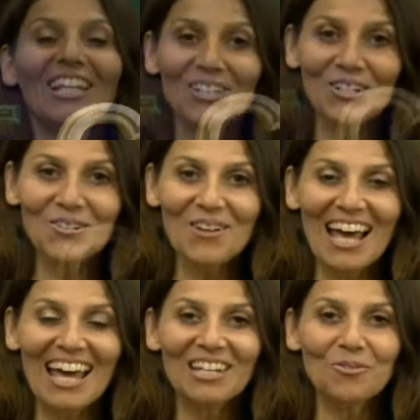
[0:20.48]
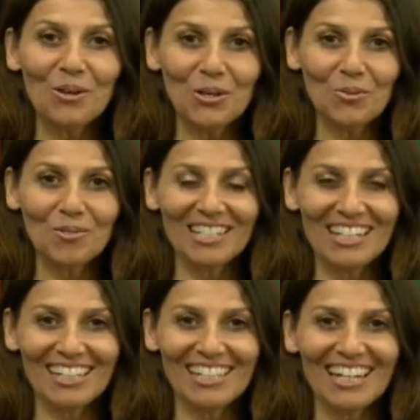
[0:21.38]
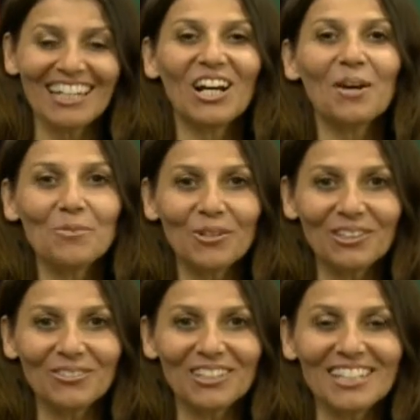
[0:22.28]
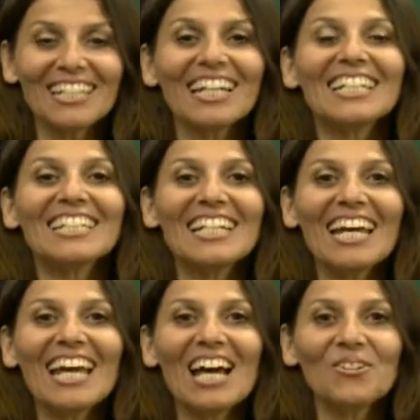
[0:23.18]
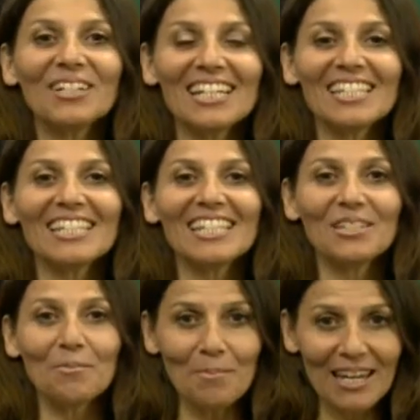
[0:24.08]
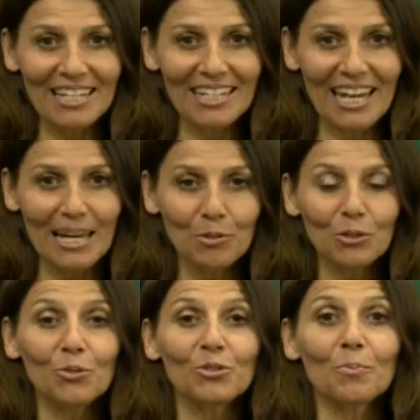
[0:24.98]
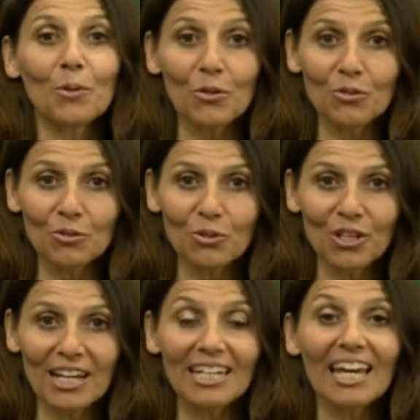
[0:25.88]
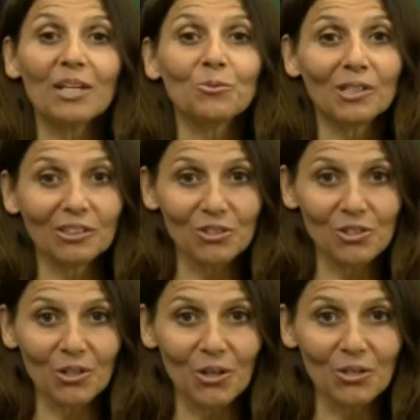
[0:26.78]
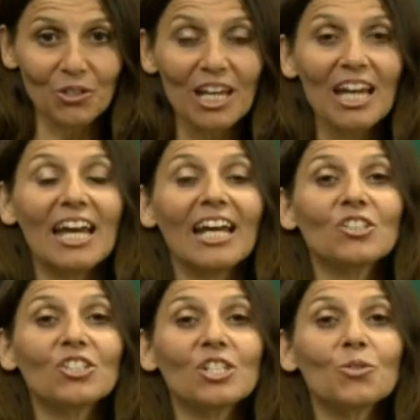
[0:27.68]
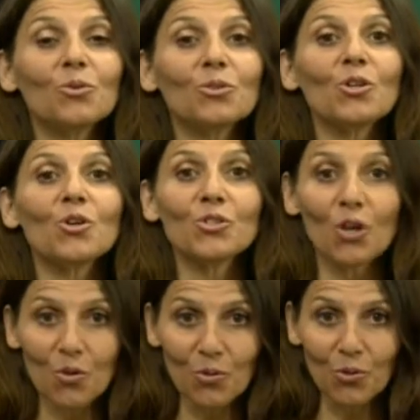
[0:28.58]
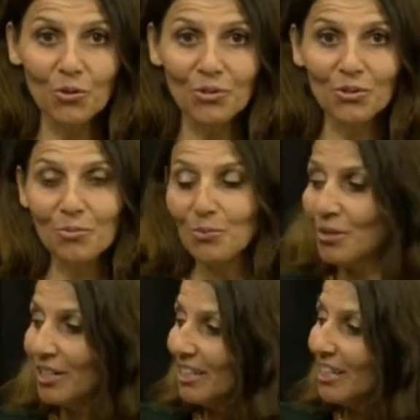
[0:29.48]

Hello and welcome to Nat Chat. I'm Mirella Rich. Today our guest is Meg Campbell, who is a personal trainer and wellness coach, and she has also co-authored the book